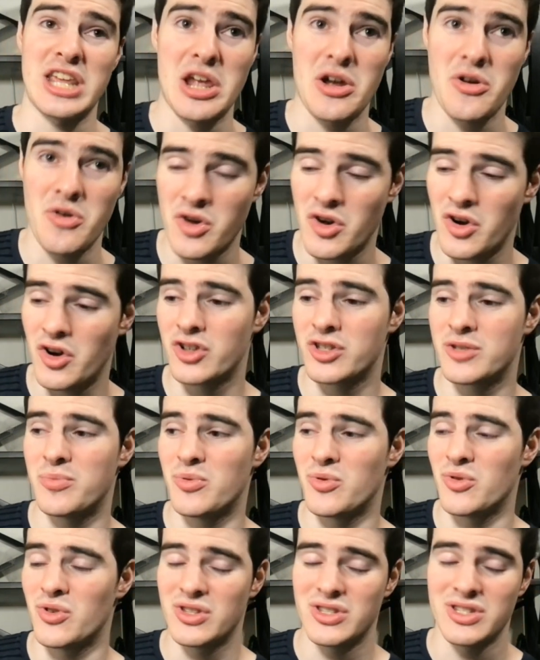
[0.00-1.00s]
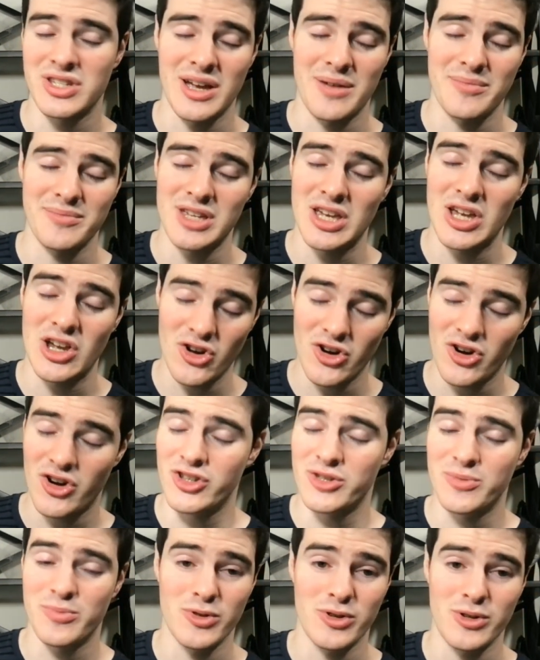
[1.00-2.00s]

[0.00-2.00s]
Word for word: air yards per attempt, air yards per